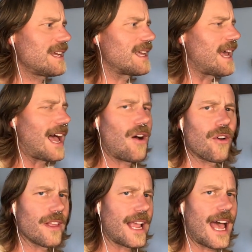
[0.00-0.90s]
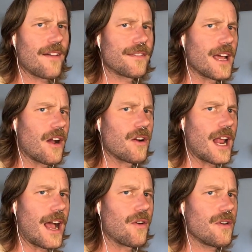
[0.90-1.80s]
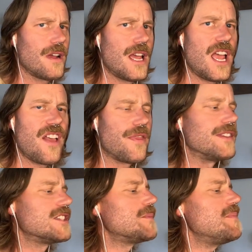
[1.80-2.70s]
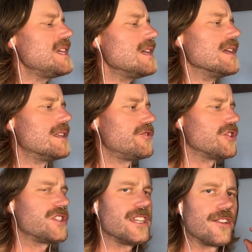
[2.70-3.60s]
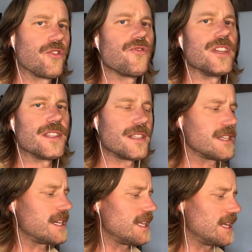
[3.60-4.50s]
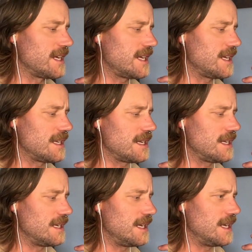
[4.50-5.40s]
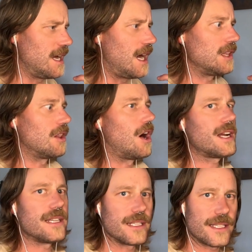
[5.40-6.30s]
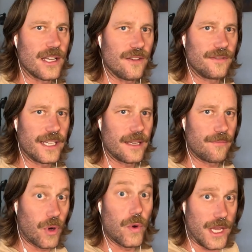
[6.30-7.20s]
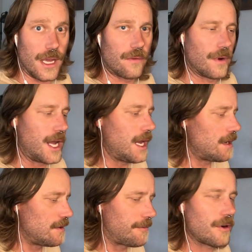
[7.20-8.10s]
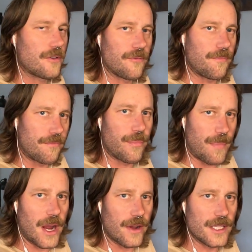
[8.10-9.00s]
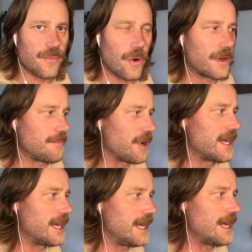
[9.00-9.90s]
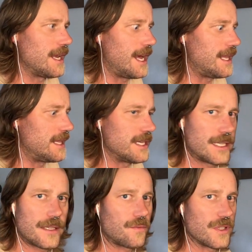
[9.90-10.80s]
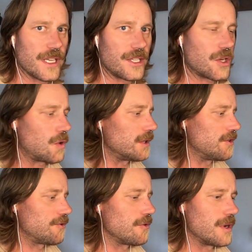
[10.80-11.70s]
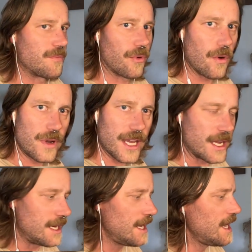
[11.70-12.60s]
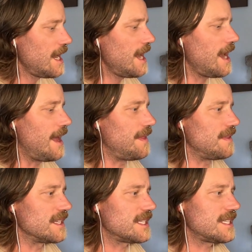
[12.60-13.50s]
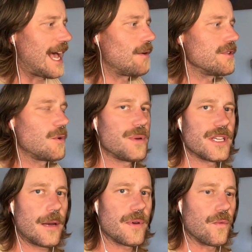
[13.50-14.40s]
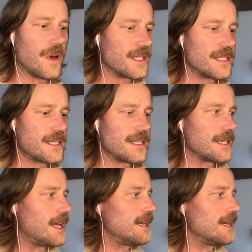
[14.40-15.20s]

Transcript: an hour, like half an hour, the speed just increased. It's like it unlocked itself, like it broke in, right? You've heard of bearings breaking in, and this was like totally true. It broke in, and then the sound opened up. It wasn't as